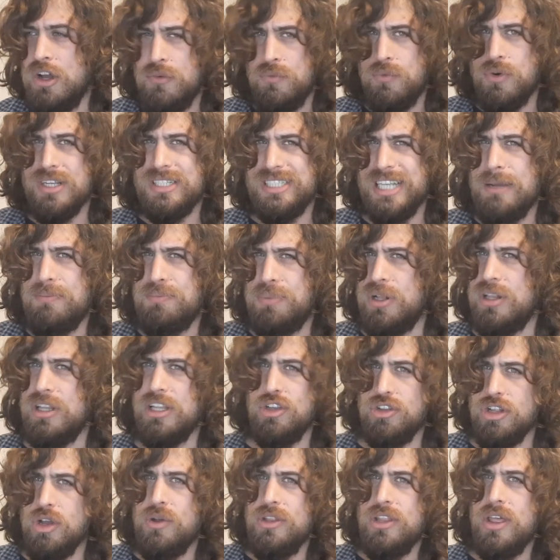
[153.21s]
For example,
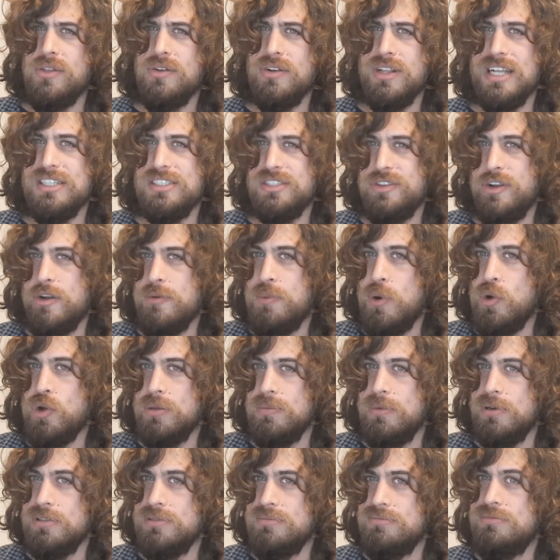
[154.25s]
you know another legendary
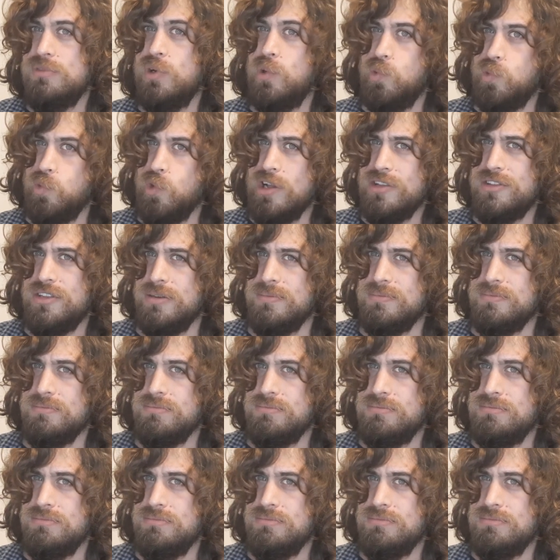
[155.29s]
Pokemon? Rotom.